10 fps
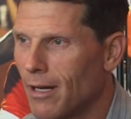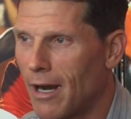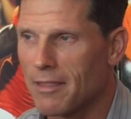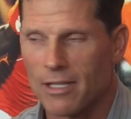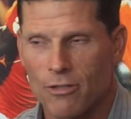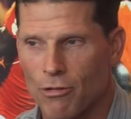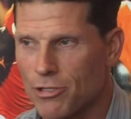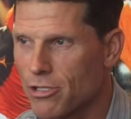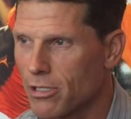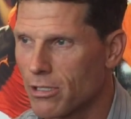I think
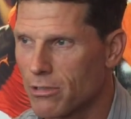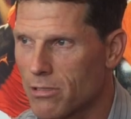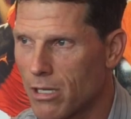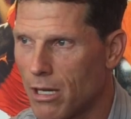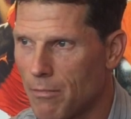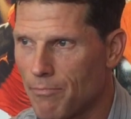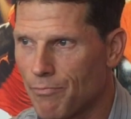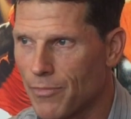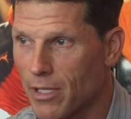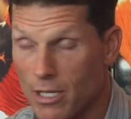Christian is.
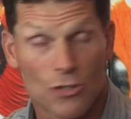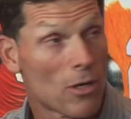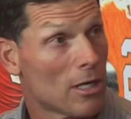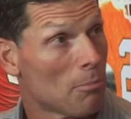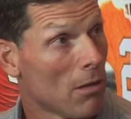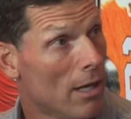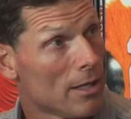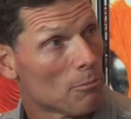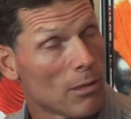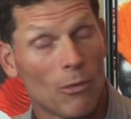He's ready to
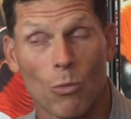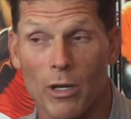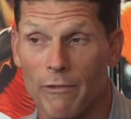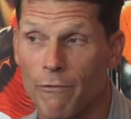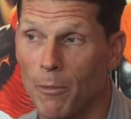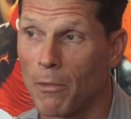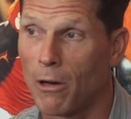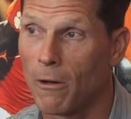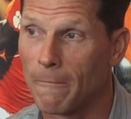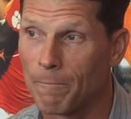play and play winning
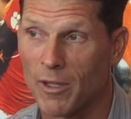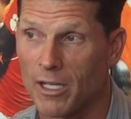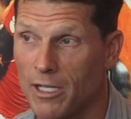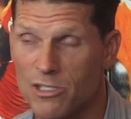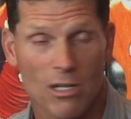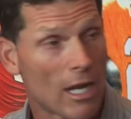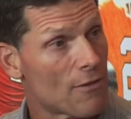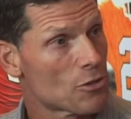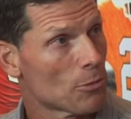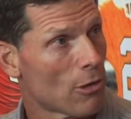football, and he's going to
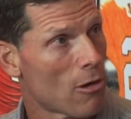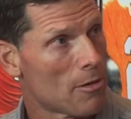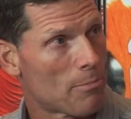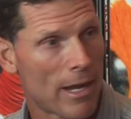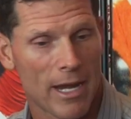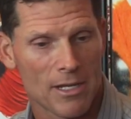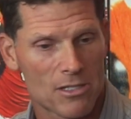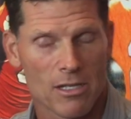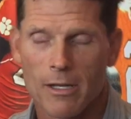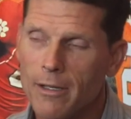have some growing
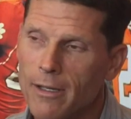pains.